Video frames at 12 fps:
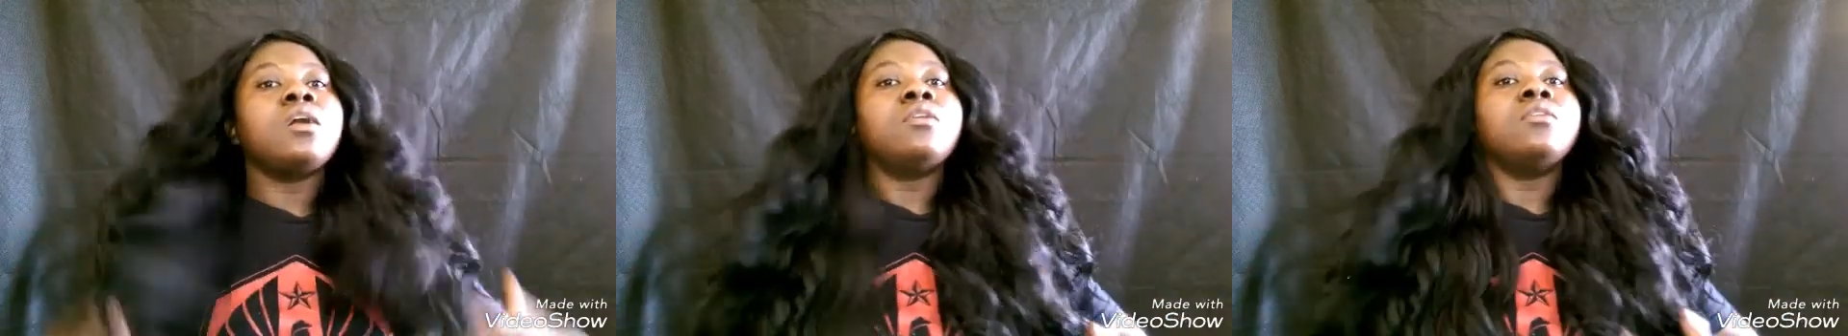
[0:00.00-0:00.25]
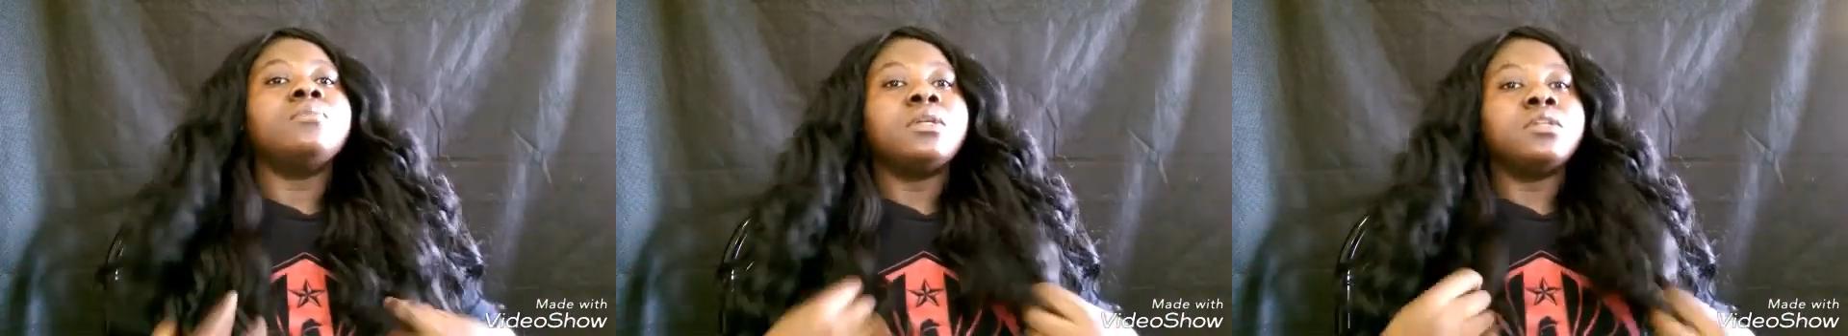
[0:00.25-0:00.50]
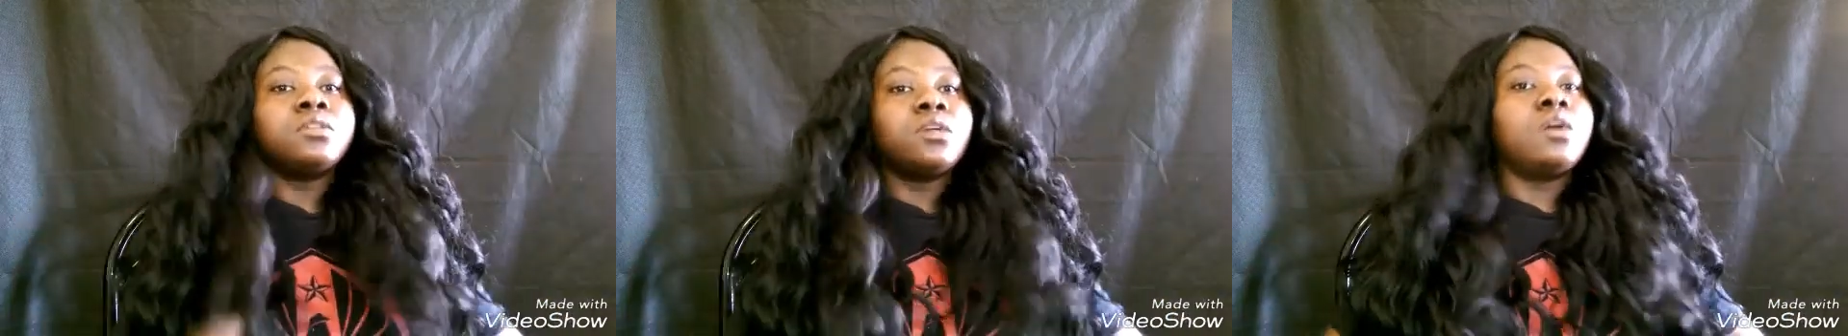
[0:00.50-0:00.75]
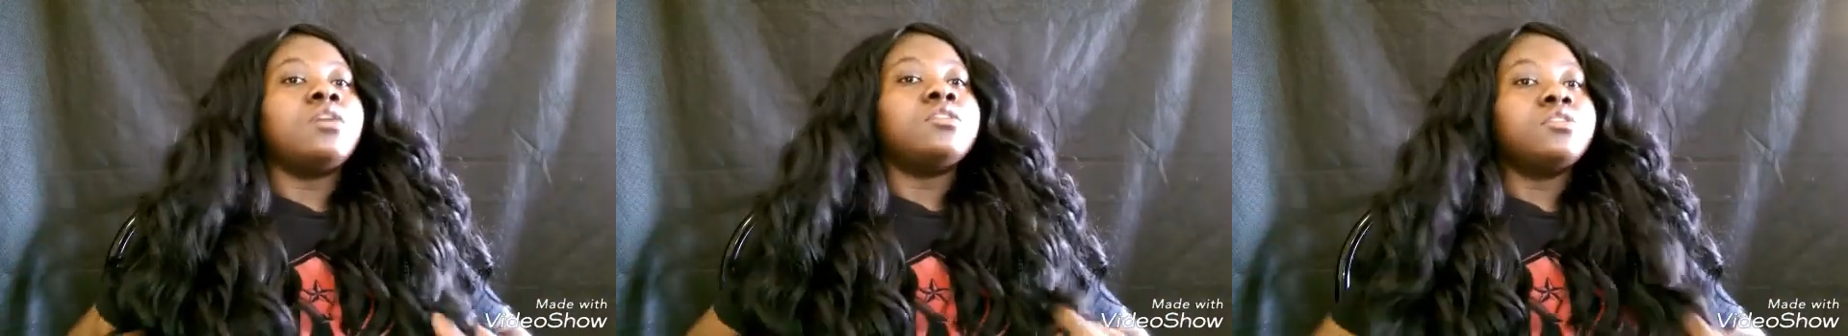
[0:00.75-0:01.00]
Oh my
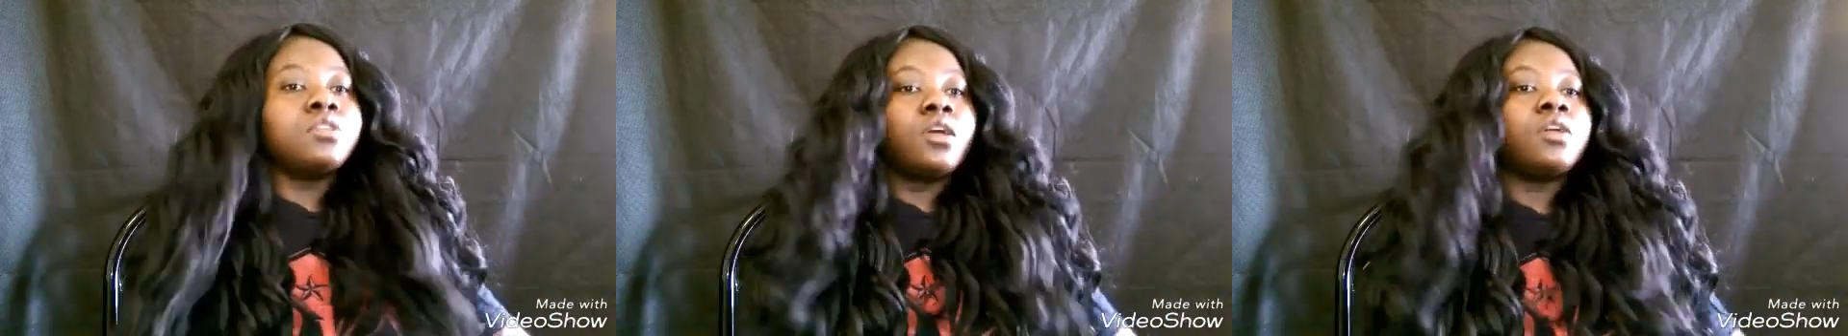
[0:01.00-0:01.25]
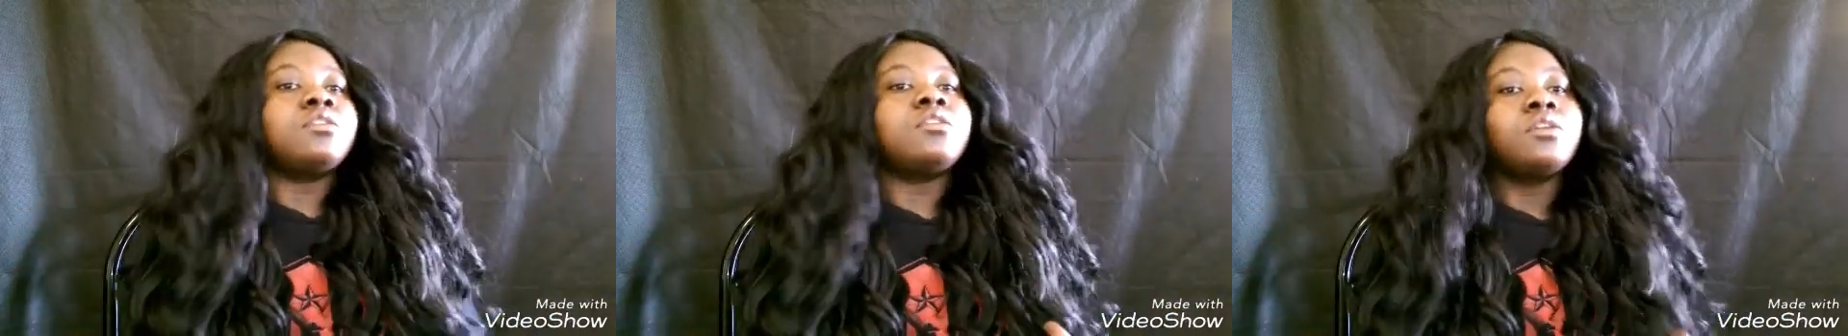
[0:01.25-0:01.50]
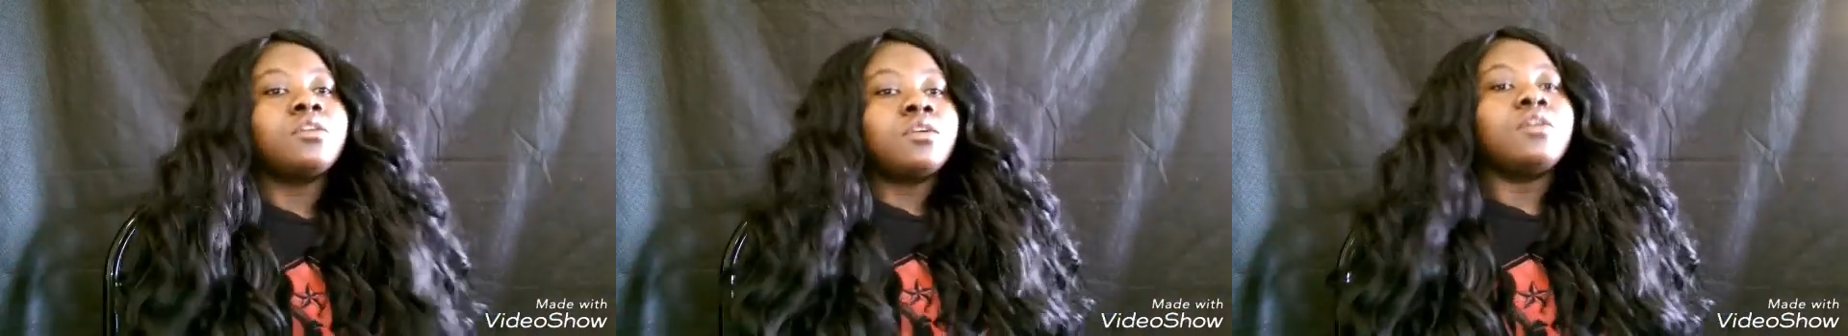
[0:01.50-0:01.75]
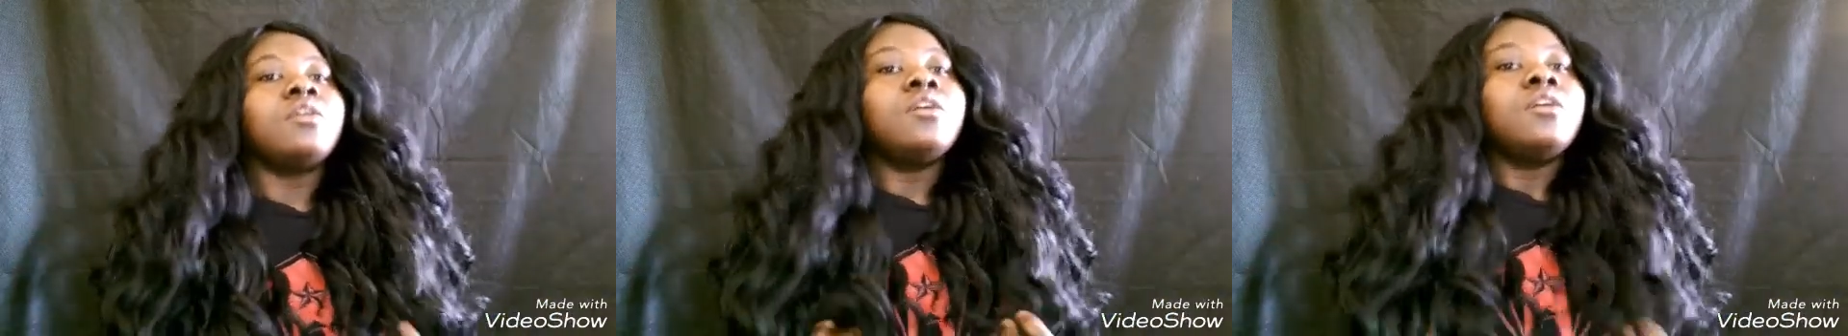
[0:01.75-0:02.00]
gosh, like
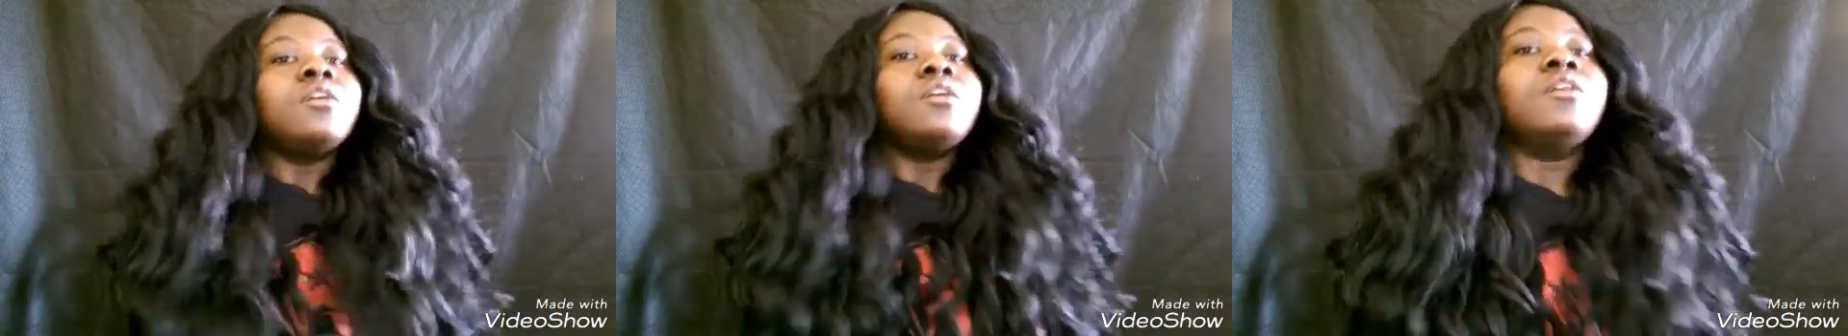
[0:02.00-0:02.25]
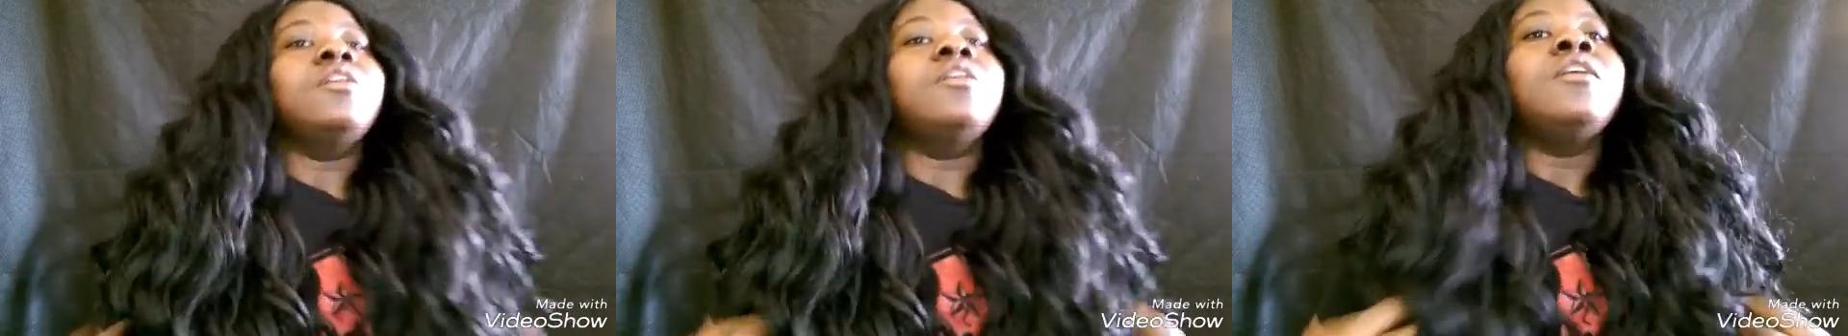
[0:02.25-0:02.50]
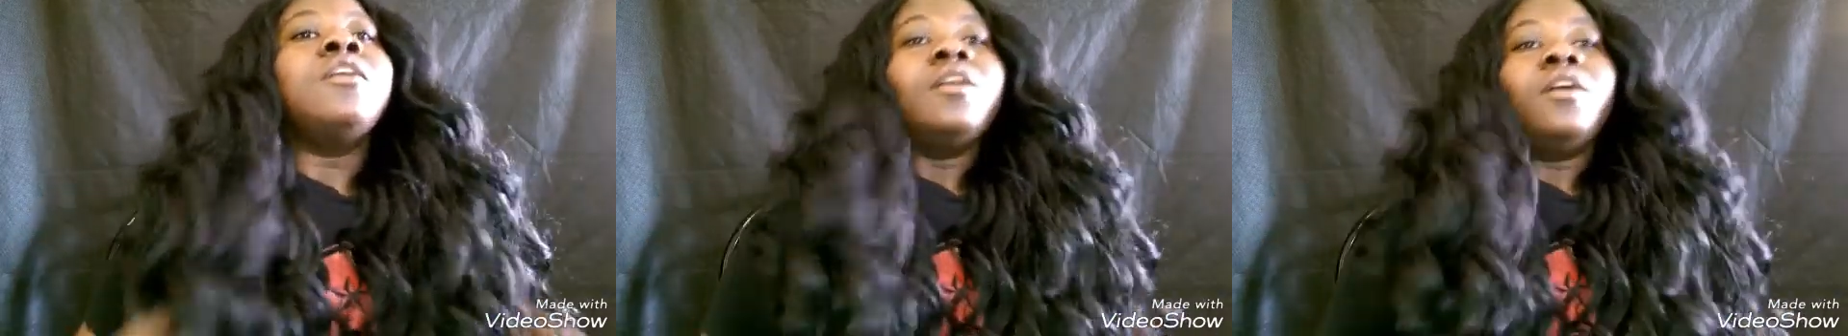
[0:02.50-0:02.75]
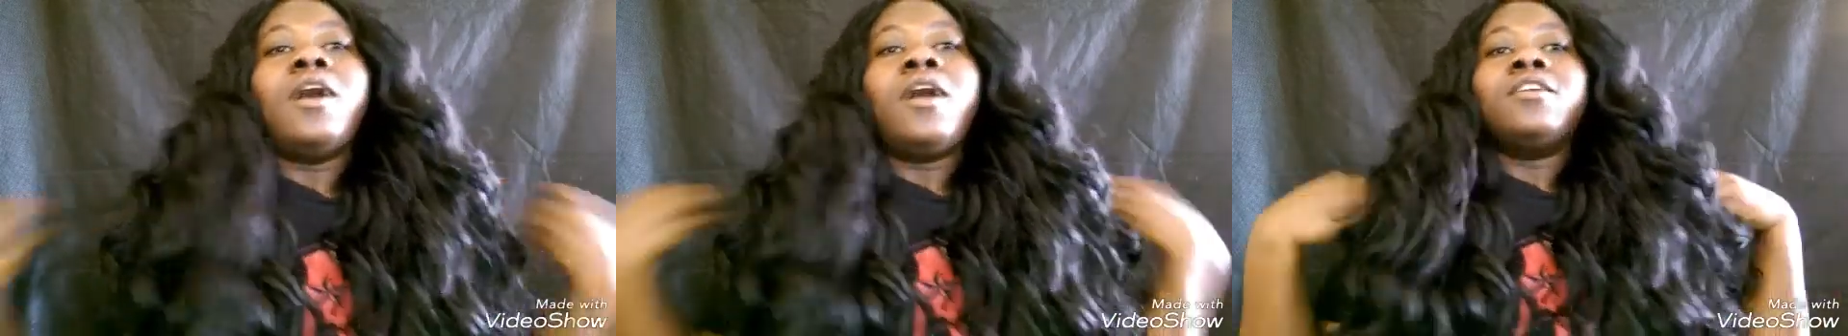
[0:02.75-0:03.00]

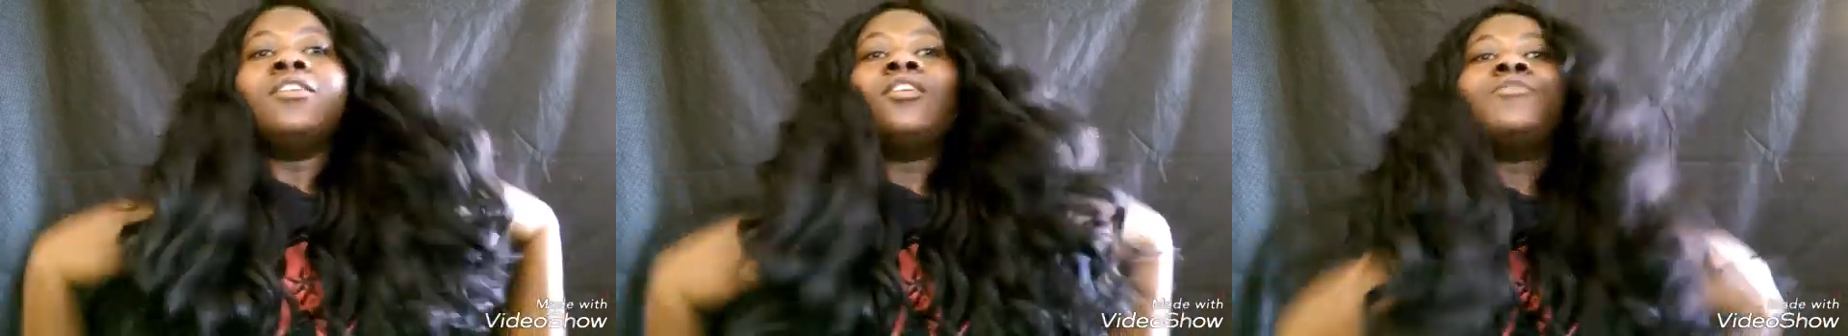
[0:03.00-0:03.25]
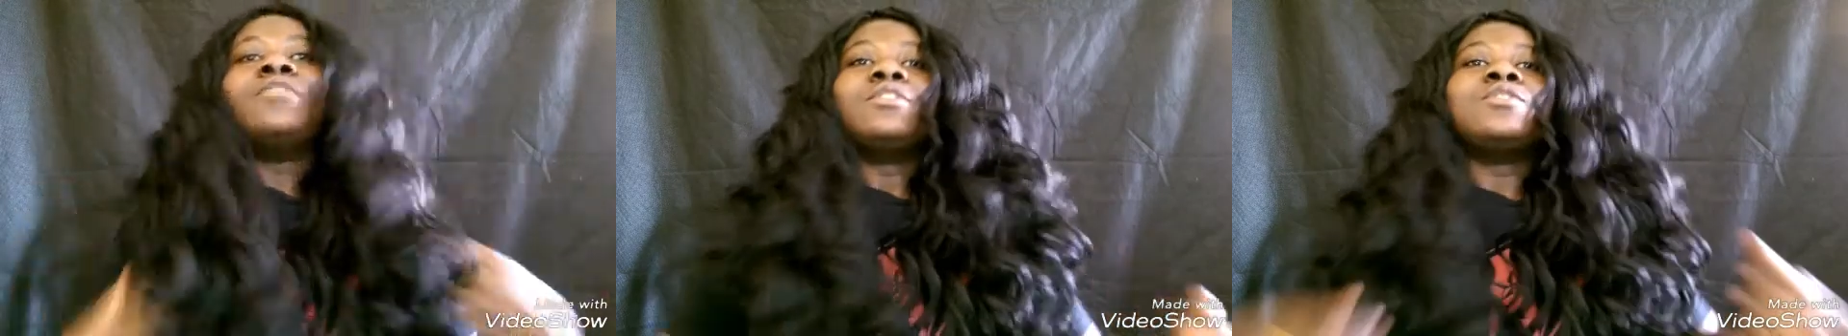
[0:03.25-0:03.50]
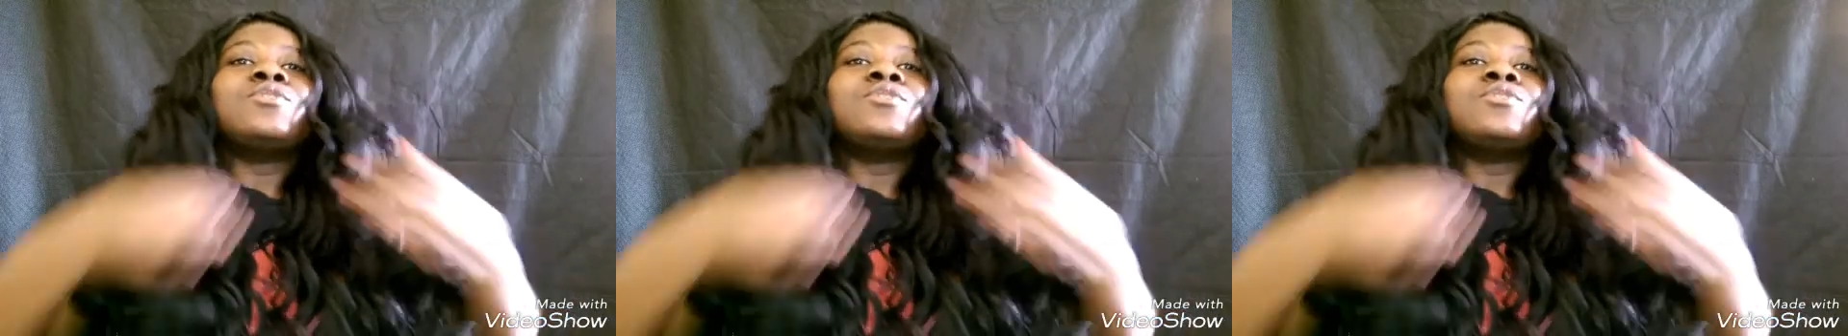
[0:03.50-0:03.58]
I love it